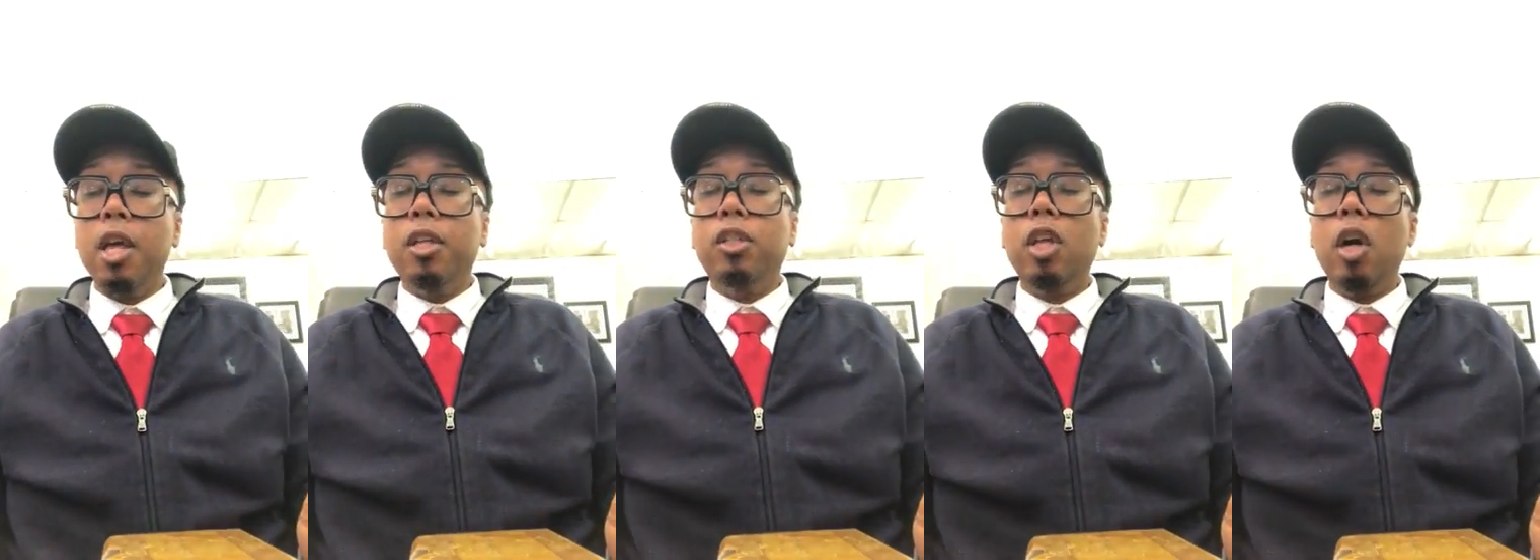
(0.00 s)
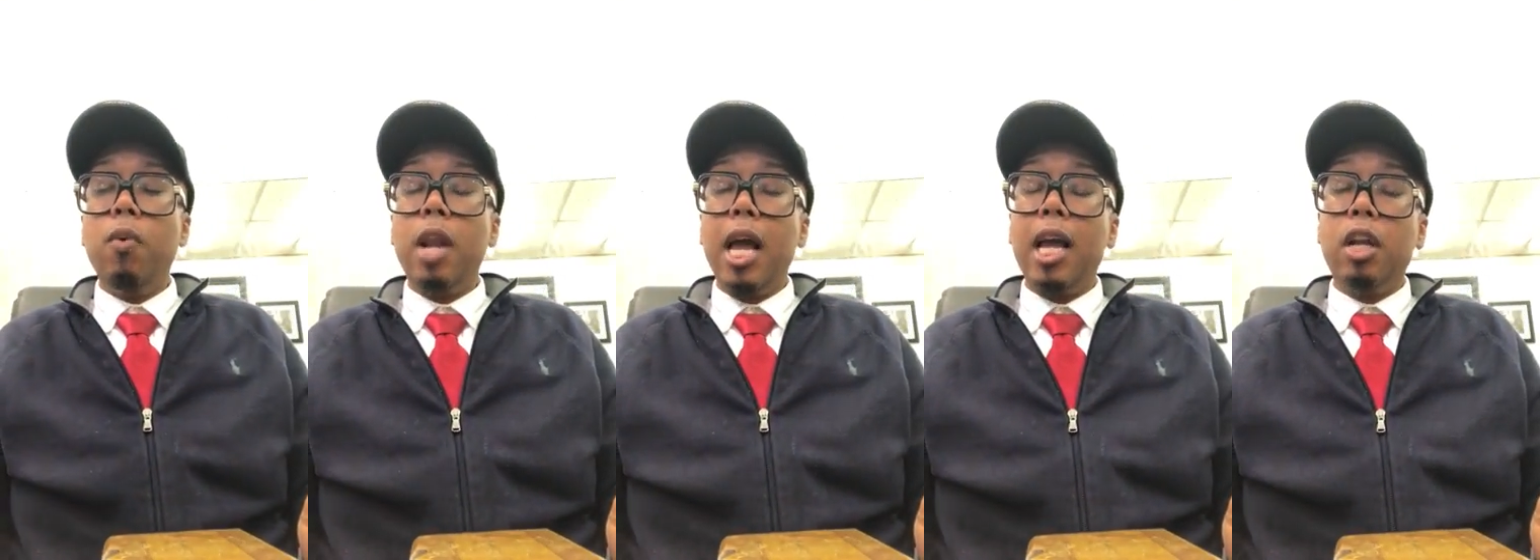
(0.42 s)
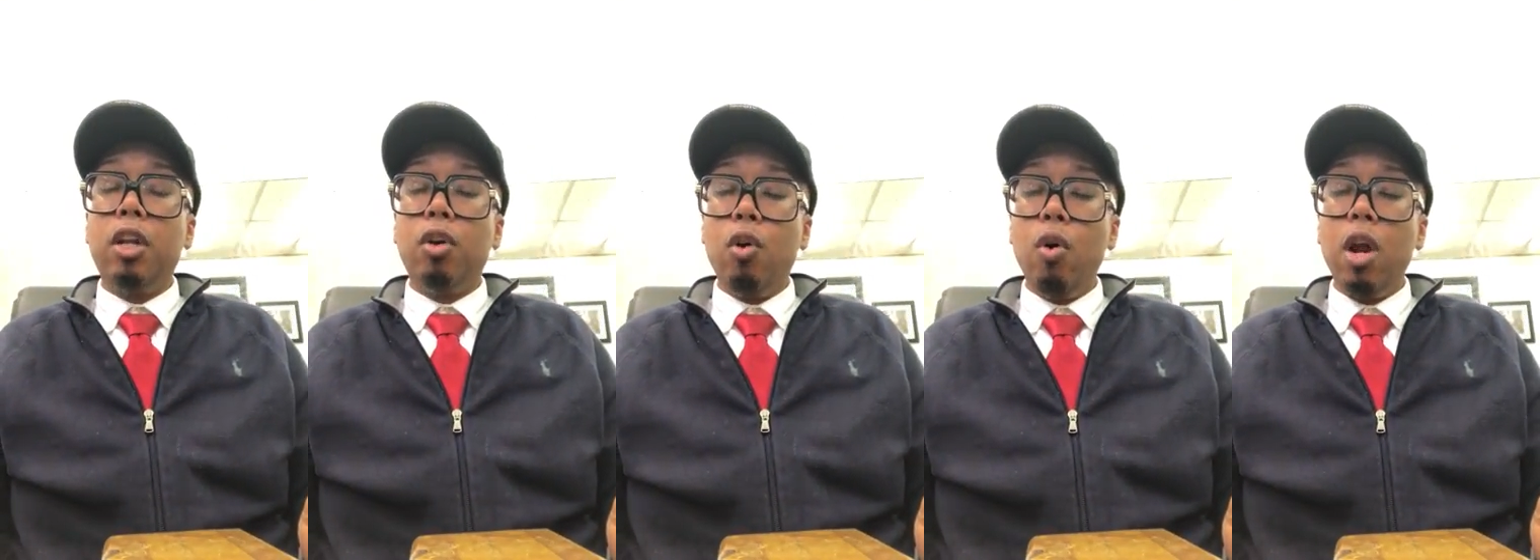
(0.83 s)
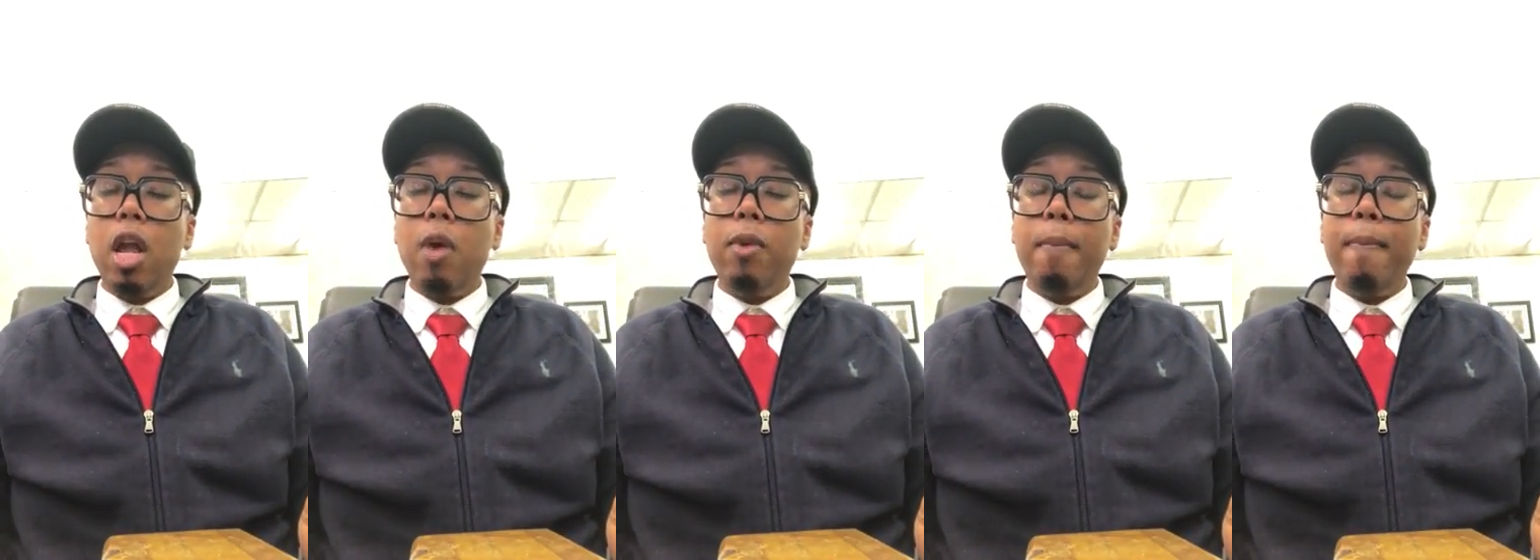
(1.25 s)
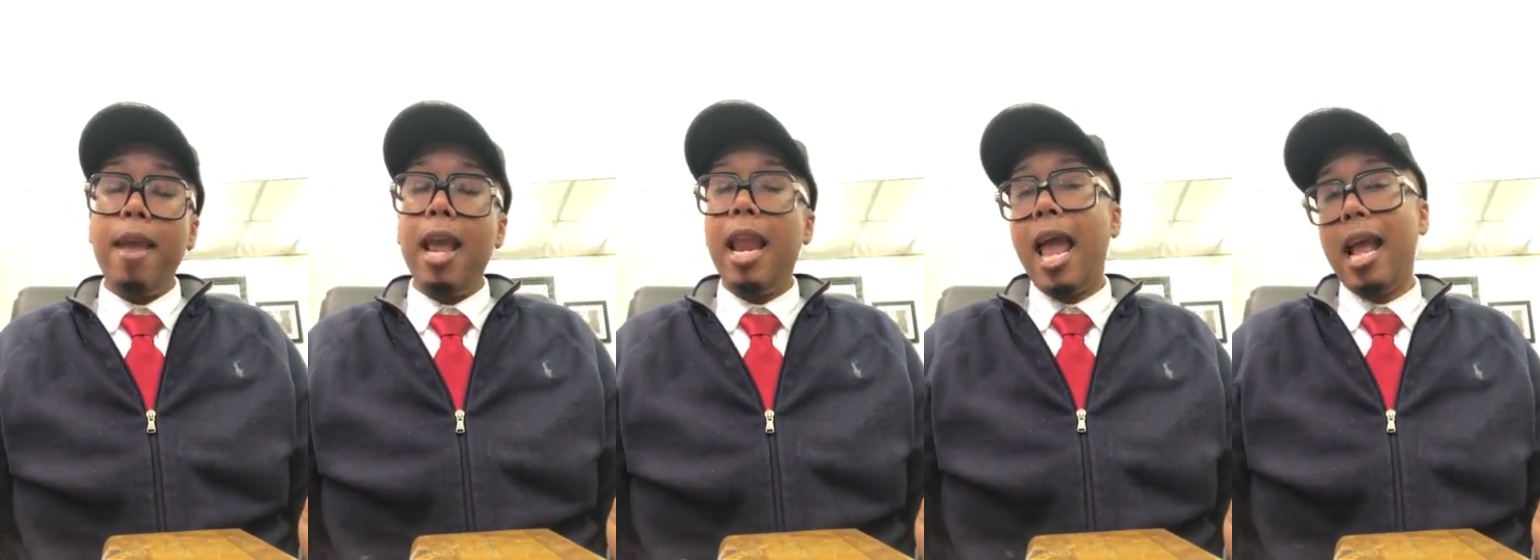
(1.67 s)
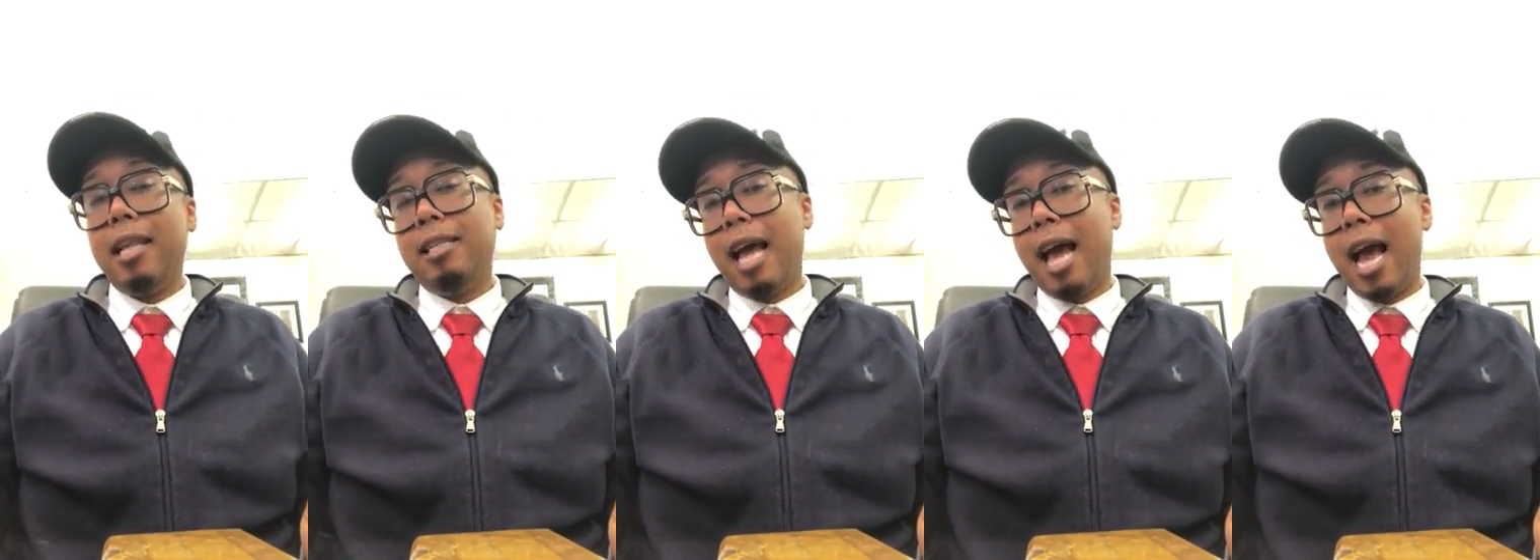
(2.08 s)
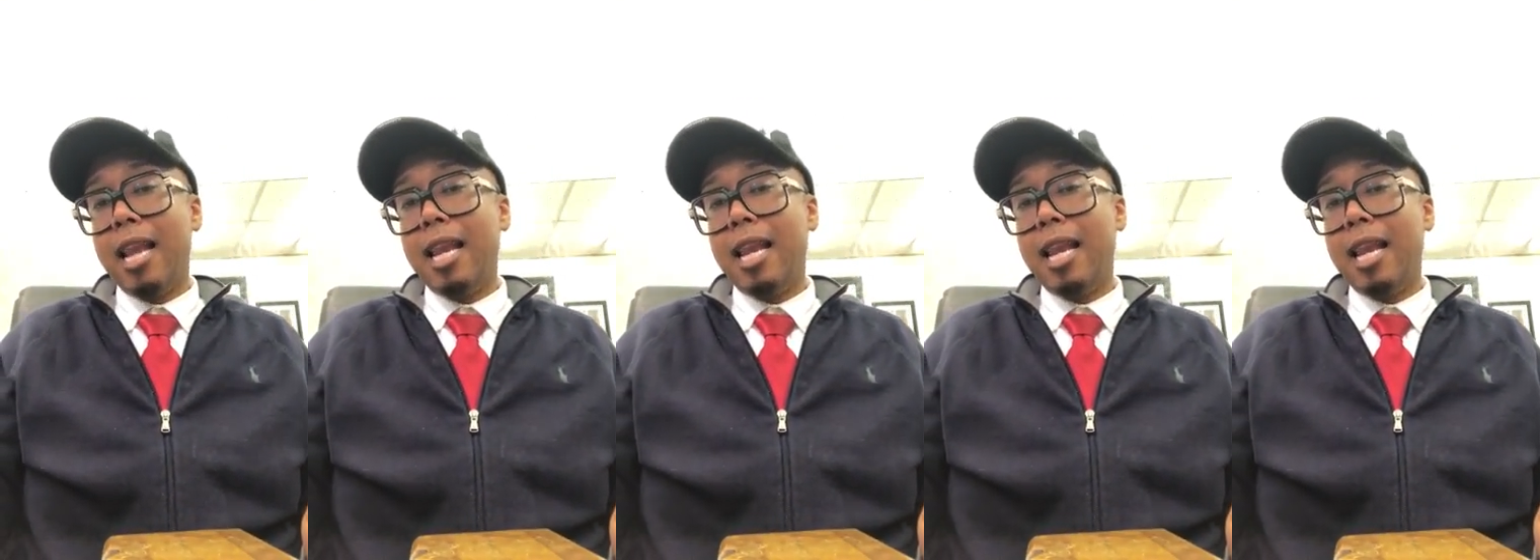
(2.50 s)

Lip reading: So when I got to court and when the man asked that I